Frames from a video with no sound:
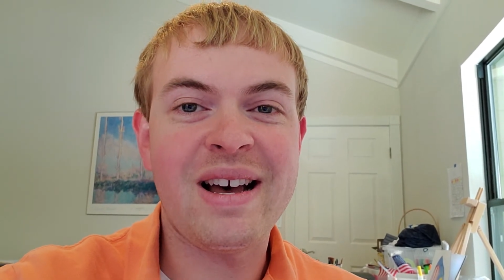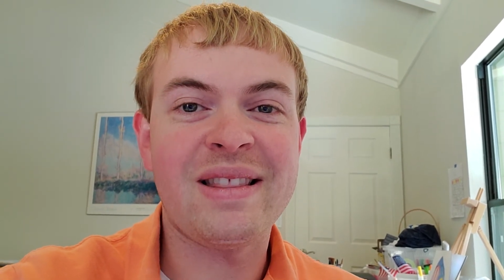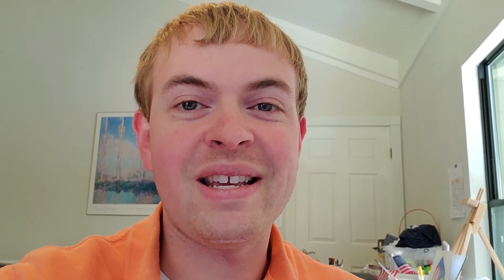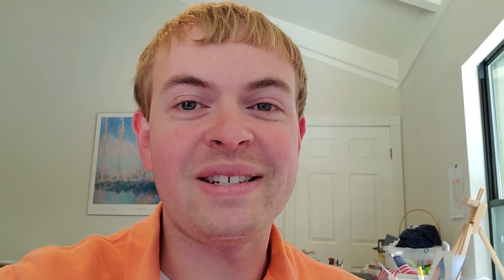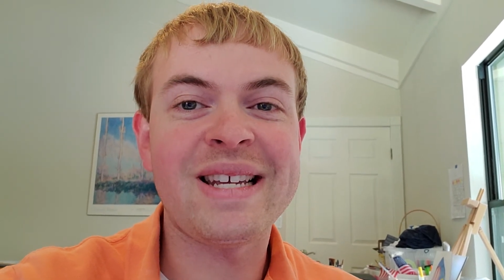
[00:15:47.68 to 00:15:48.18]

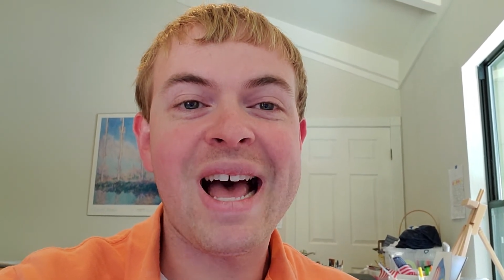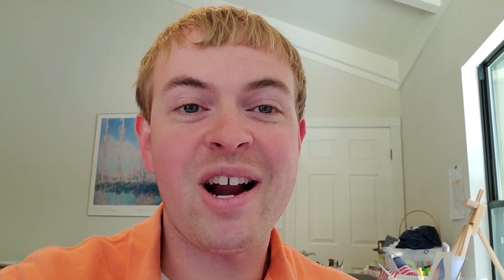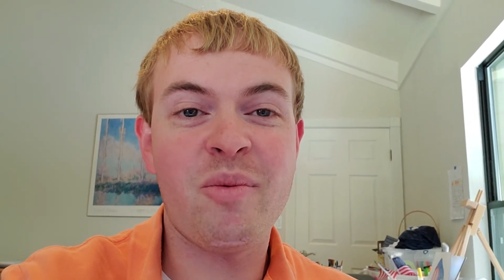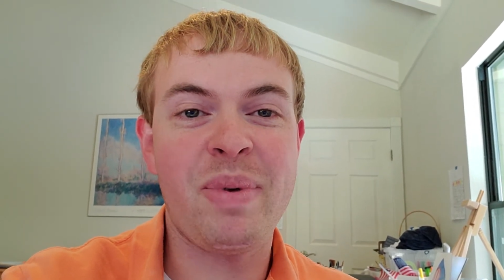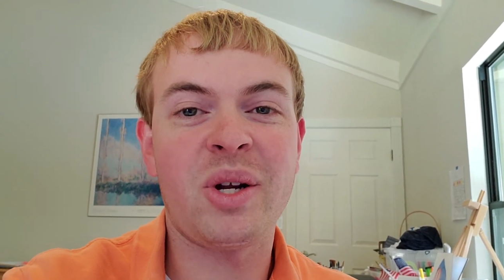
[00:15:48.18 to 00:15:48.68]
the
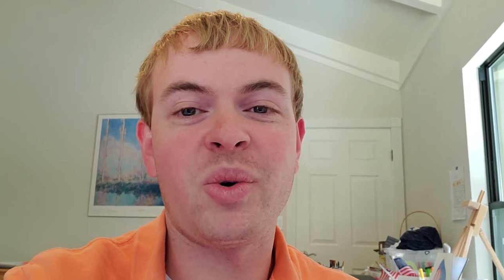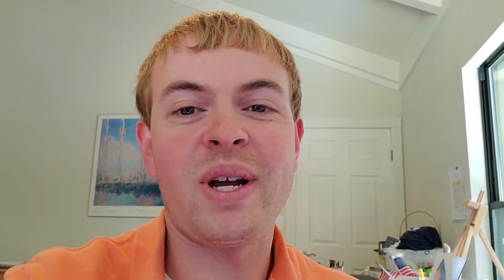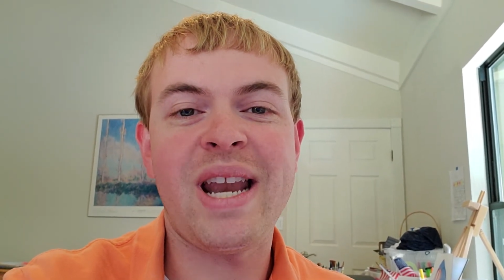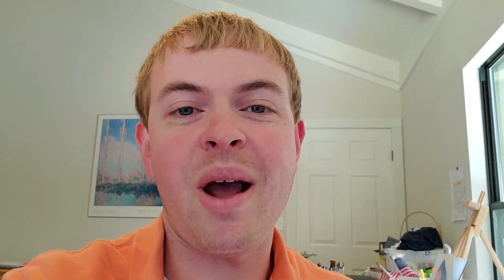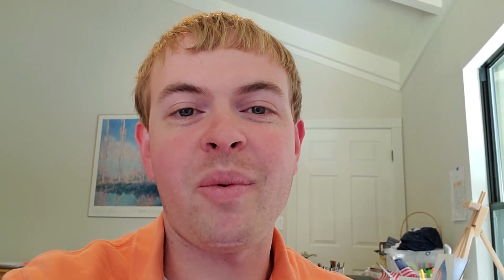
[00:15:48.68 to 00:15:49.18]
entire
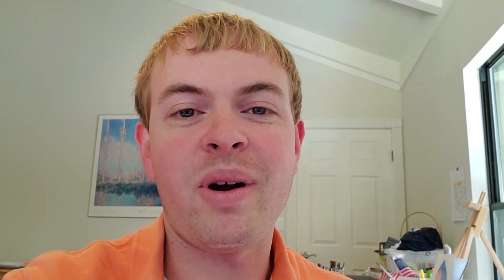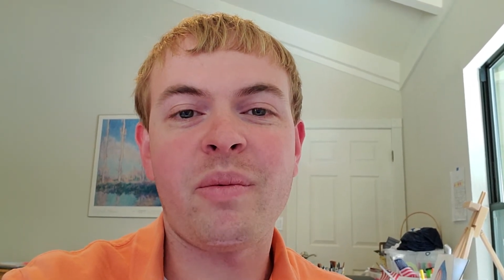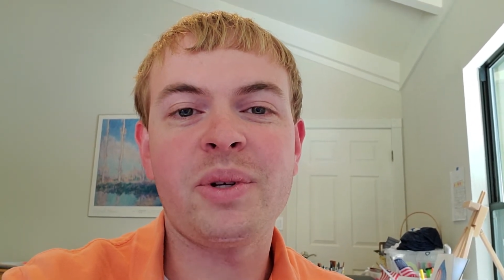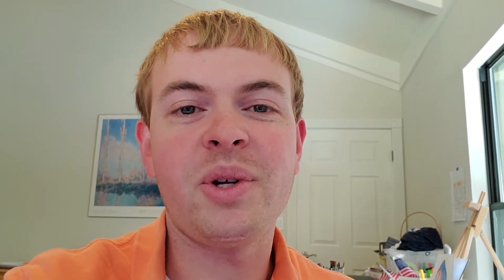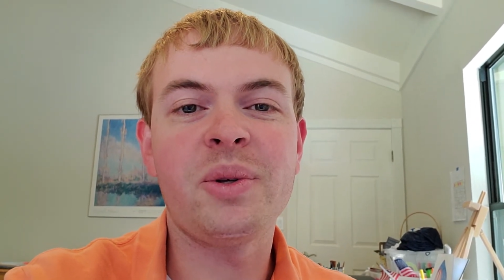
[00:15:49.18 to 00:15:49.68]
Bitcoin
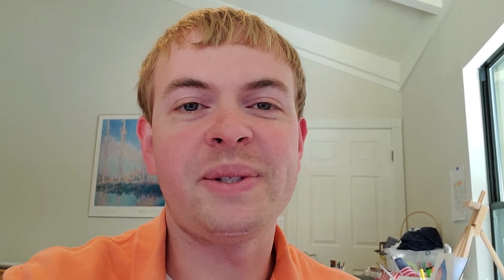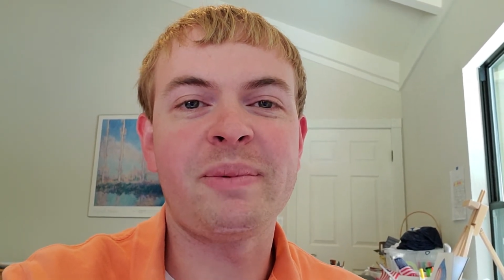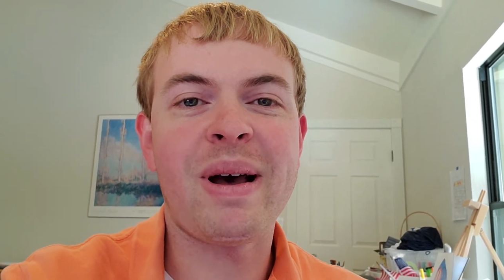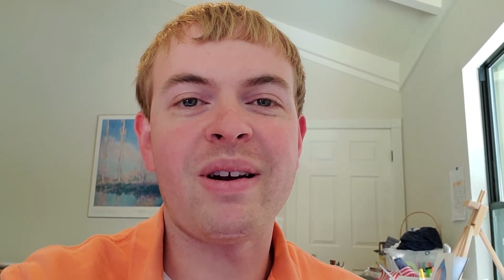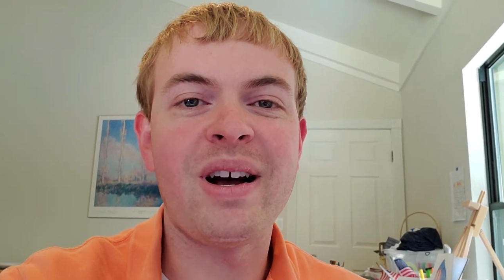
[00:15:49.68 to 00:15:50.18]
network, which uses
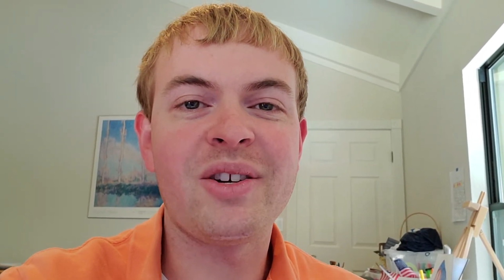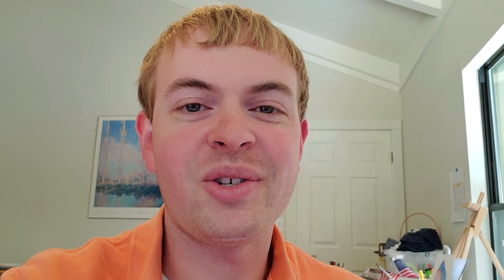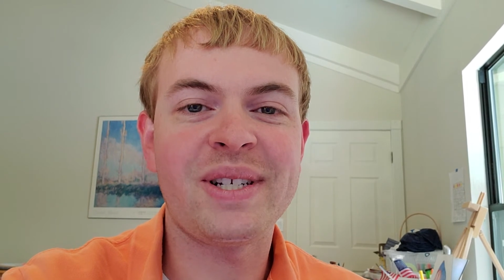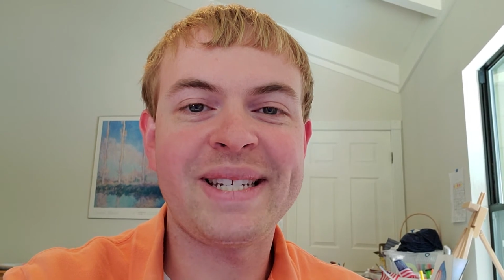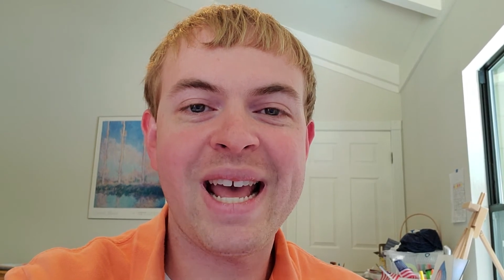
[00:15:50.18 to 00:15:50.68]
about
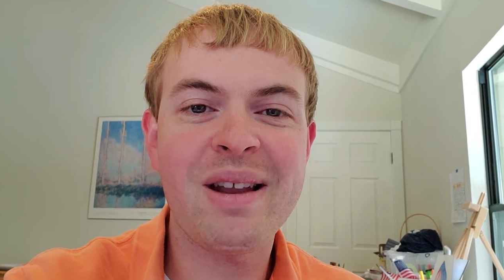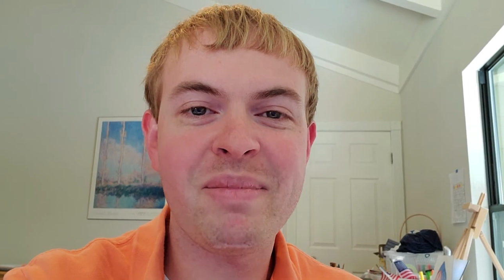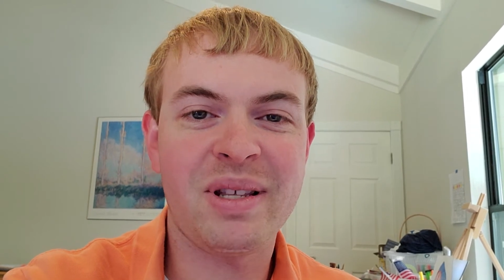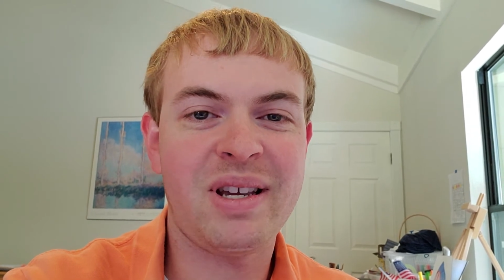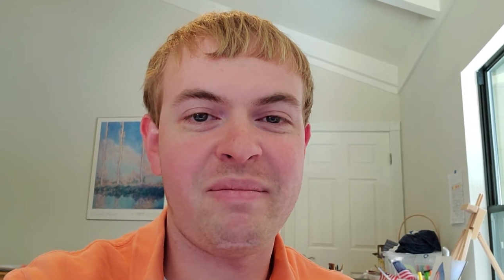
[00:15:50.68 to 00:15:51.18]
110
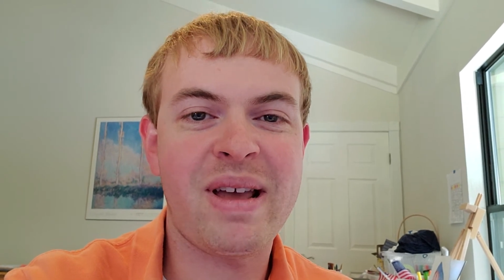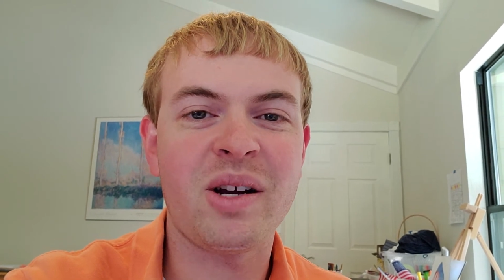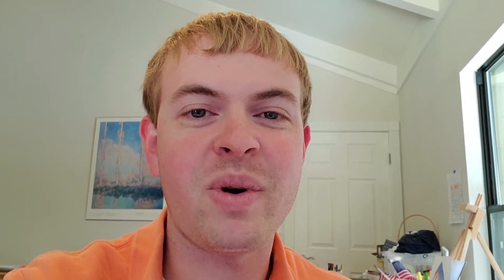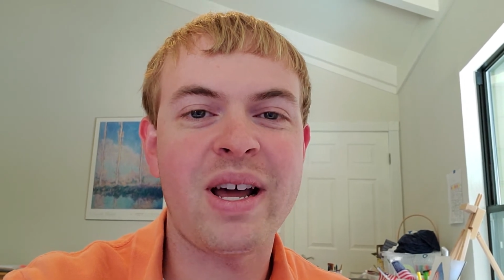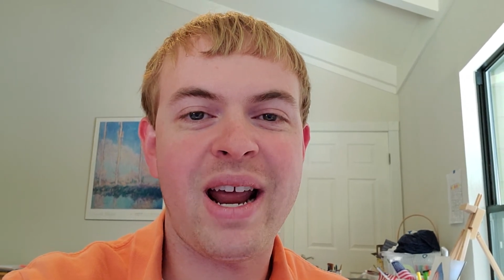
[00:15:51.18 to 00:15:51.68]
million
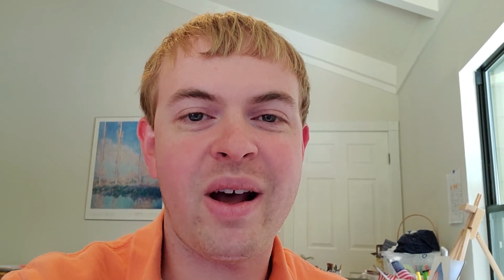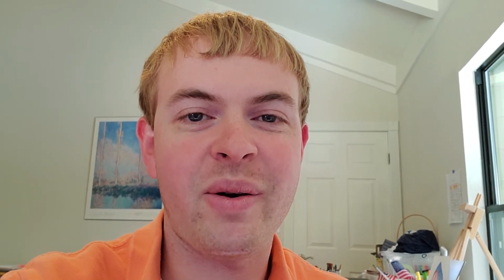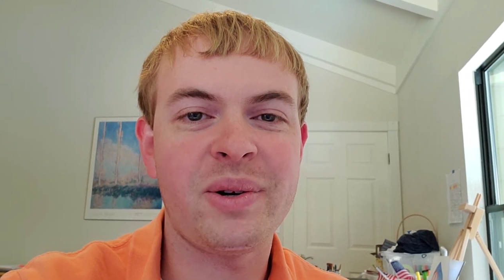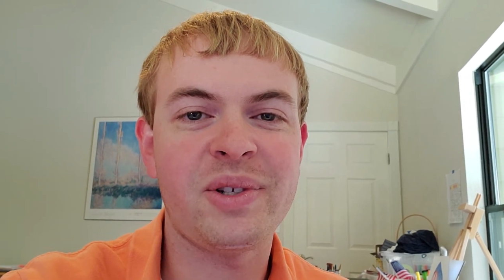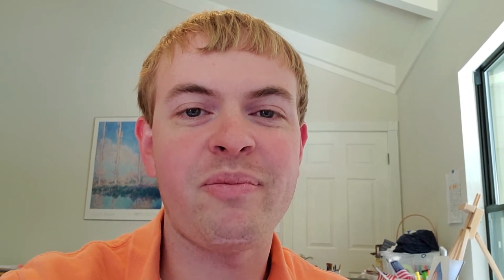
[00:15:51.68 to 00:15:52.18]
megawatt
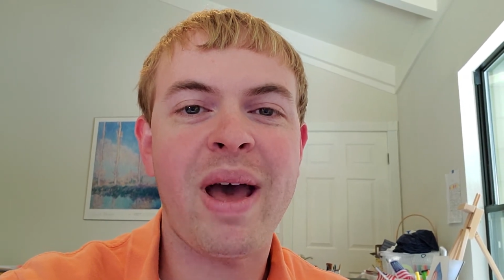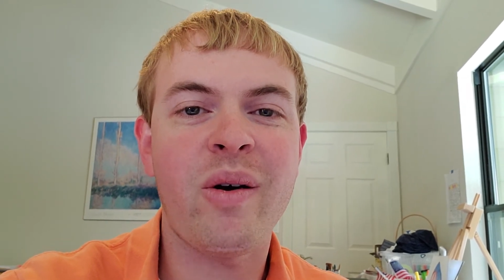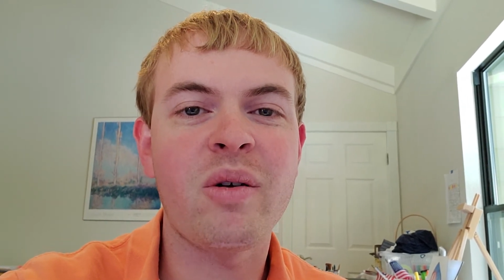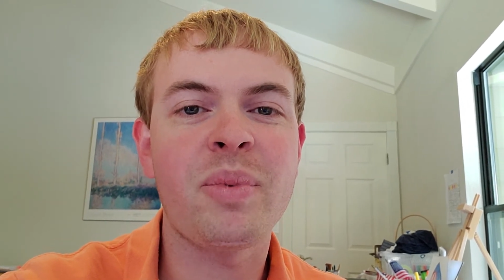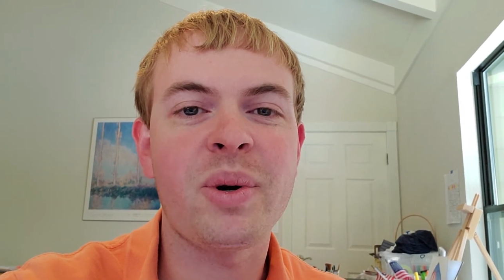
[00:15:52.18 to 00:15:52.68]
hours of
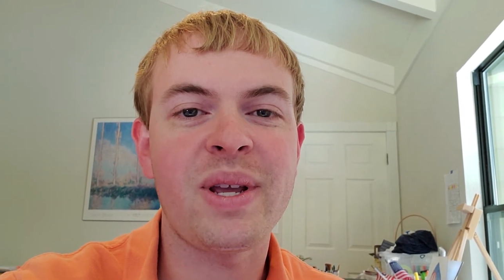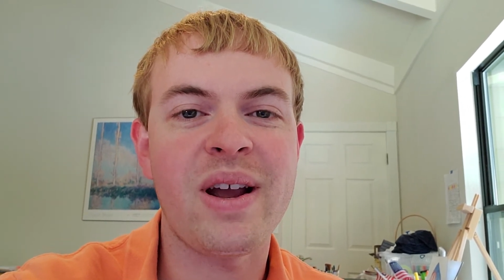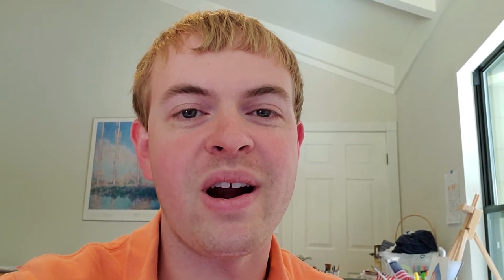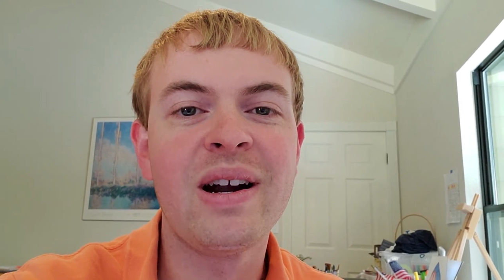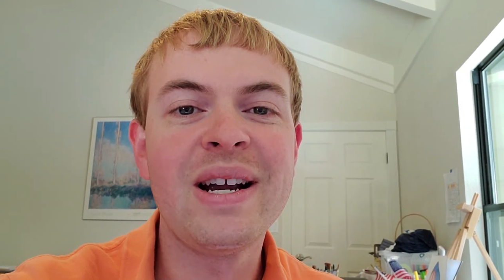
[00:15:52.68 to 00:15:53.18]
power per
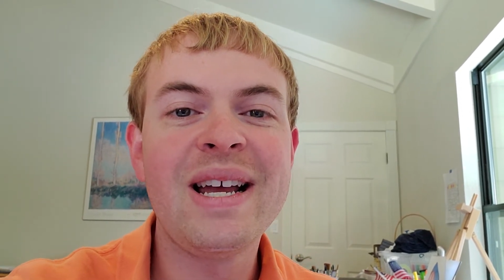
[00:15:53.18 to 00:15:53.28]
year.